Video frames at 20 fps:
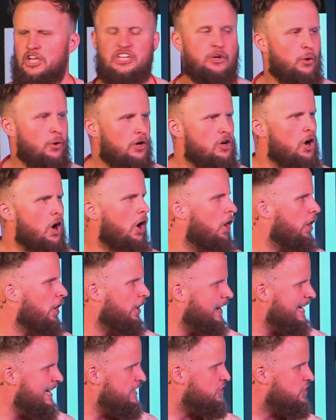Your
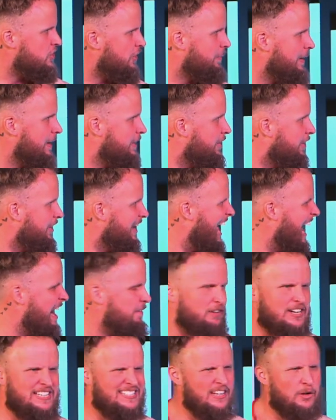car, it's surrendered.
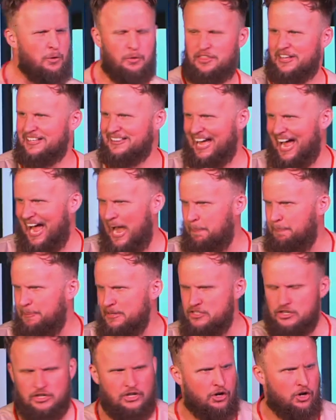Every single thing that
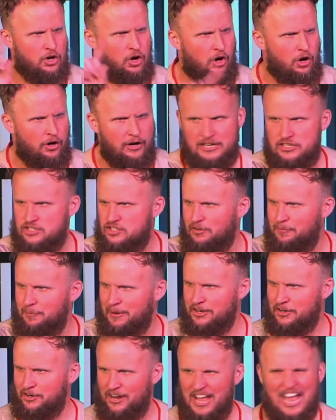happens in your car is
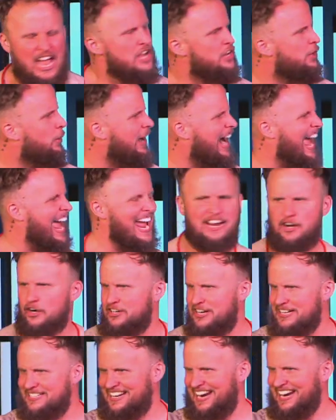surrendered. Your
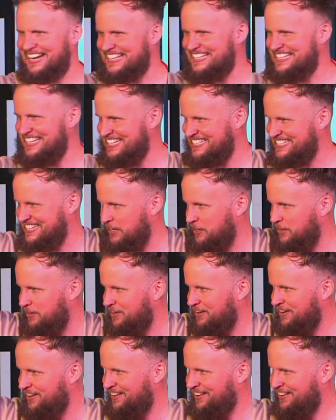anger does not exist in
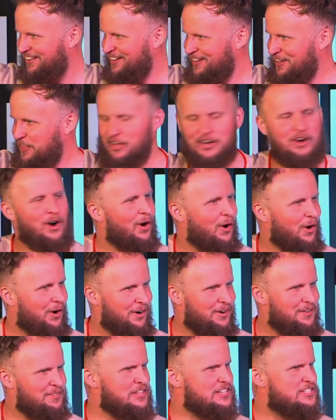the
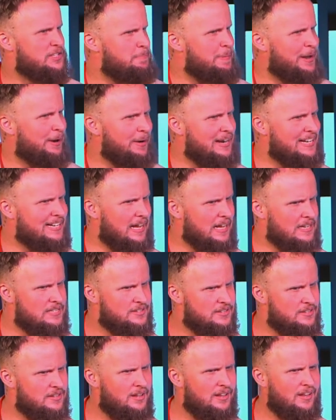car. The Spirit
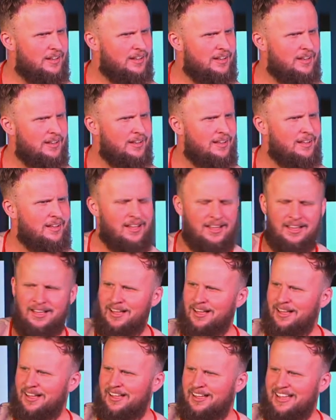does.
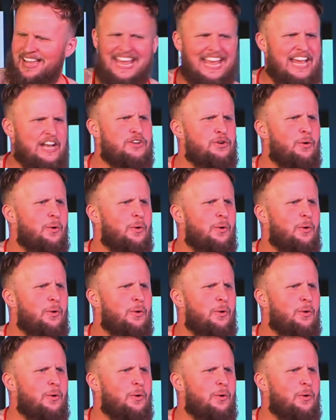In